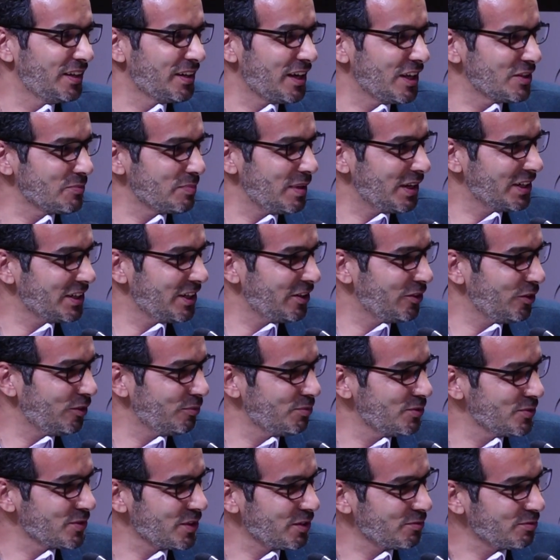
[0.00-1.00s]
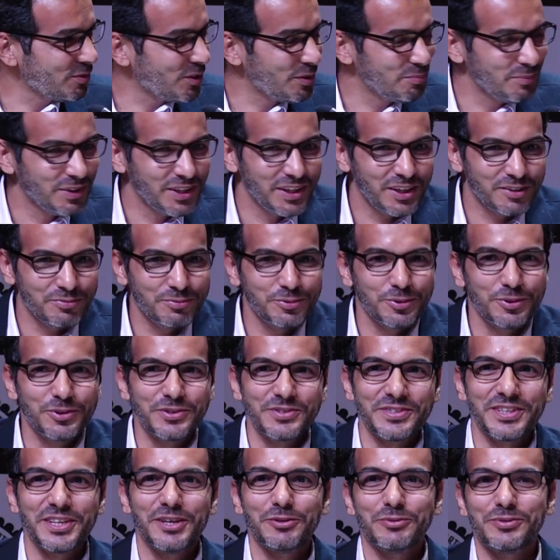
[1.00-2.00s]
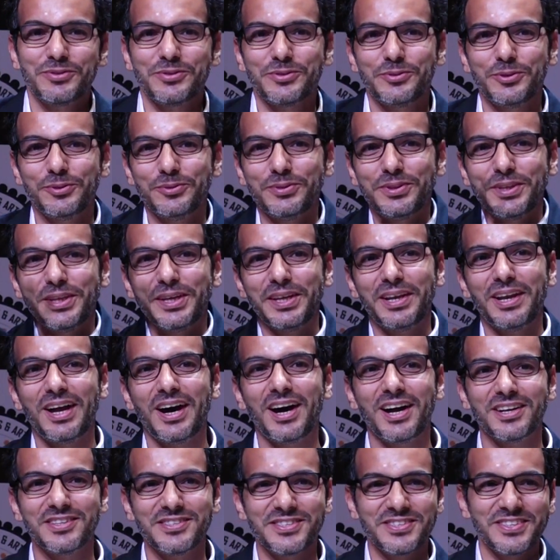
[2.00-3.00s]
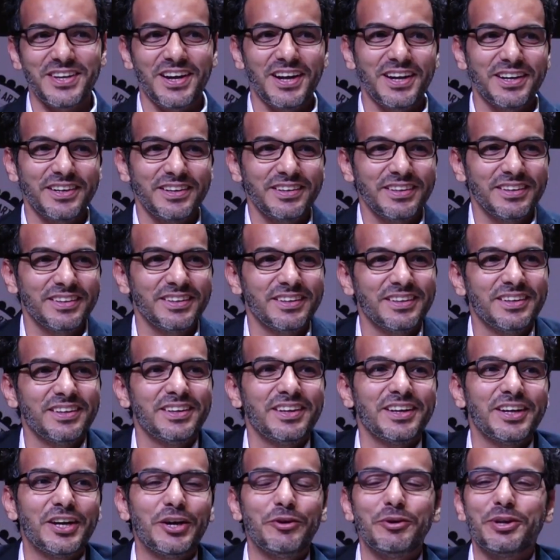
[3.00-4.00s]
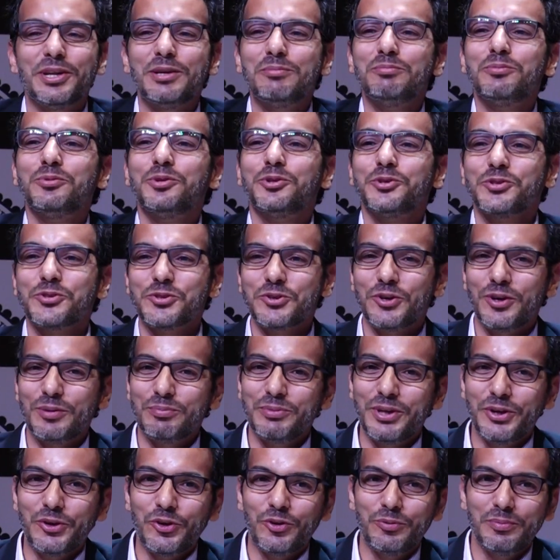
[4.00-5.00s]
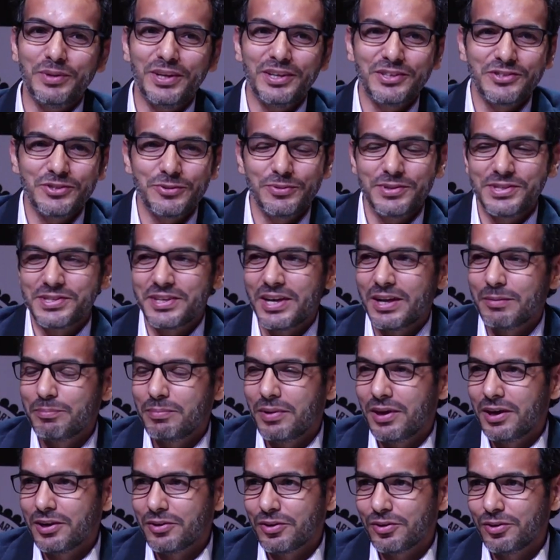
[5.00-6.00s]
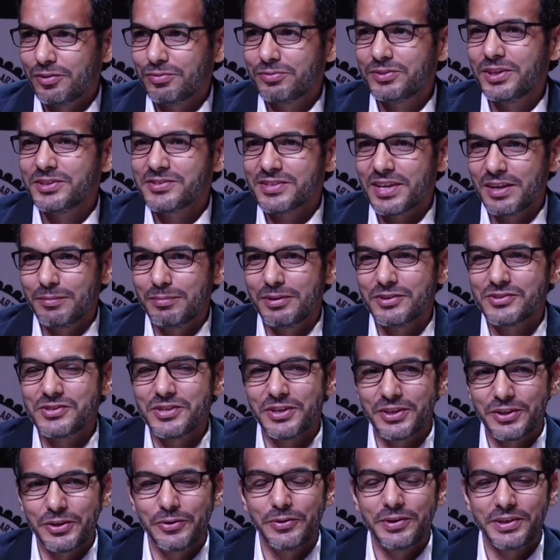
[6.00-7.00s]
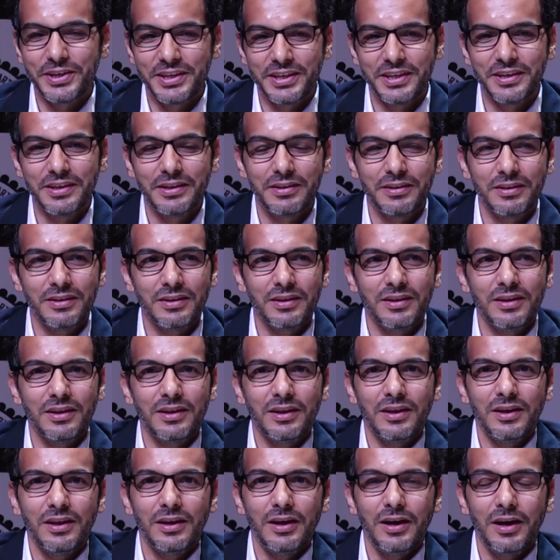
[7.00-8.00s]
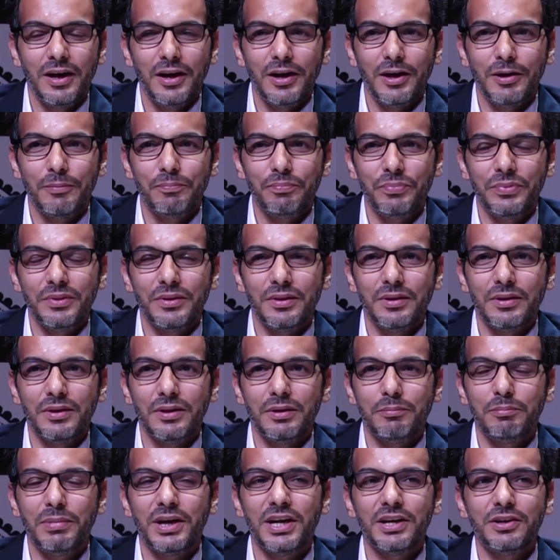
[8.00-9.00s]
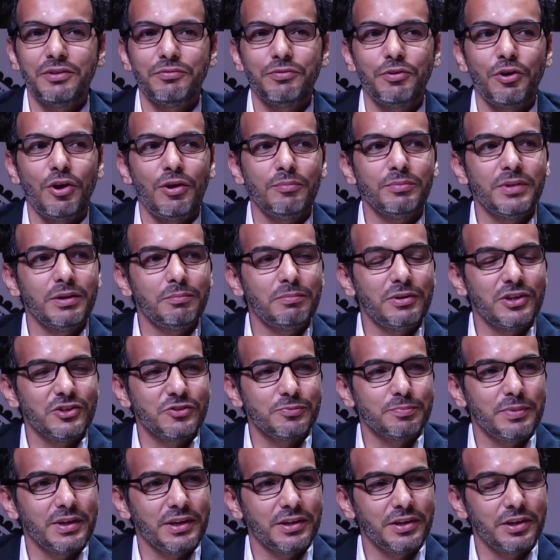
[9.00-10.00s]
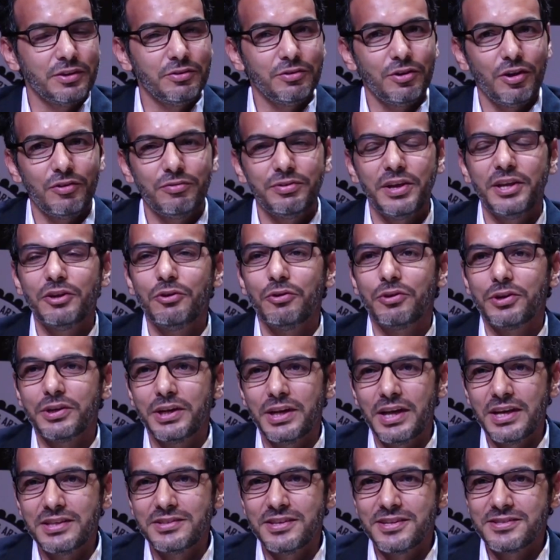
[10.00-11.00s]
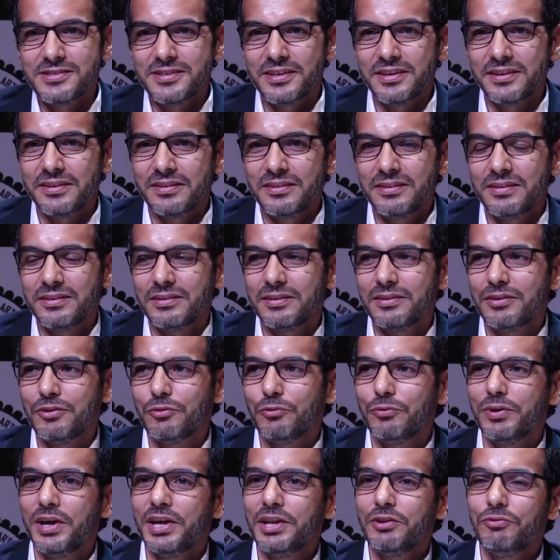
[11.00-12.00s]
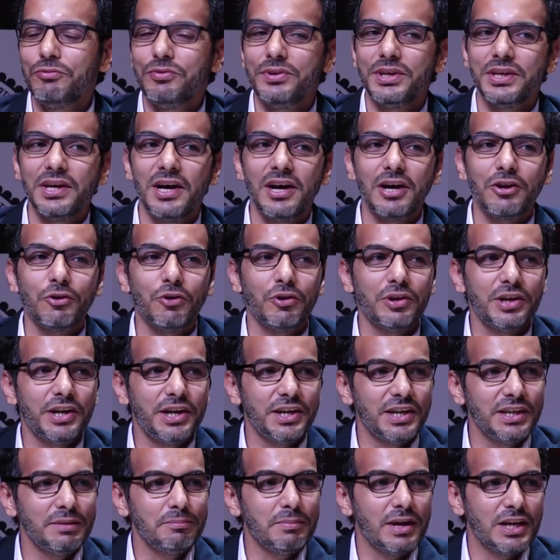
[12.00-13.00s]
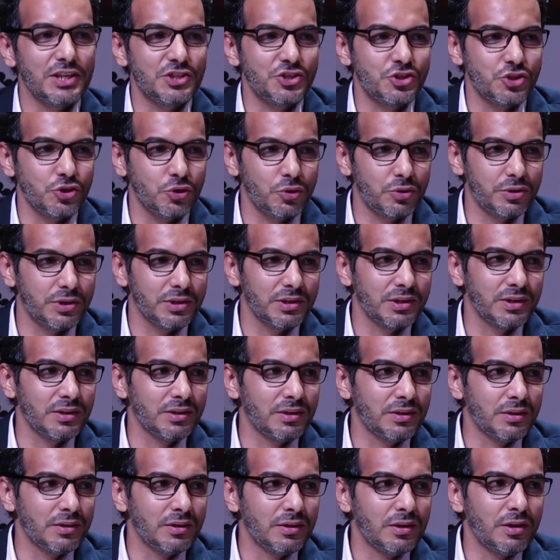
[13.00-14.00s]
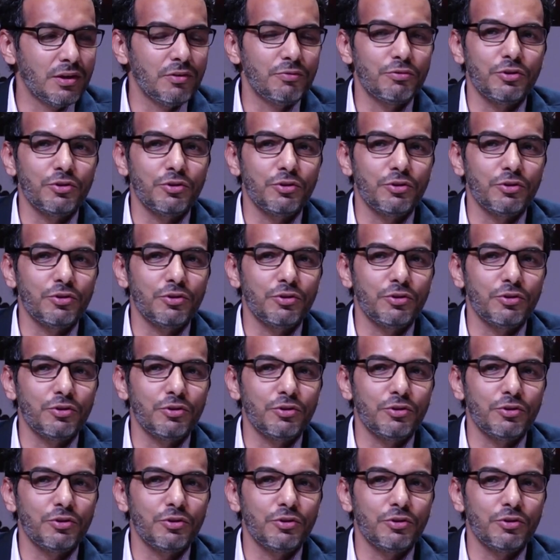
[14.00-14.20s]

Then respected officer from Air Force have shown the large chart covering most of the domains which are part of the cybersecurity. But from the perspective of an organization, when we are already matured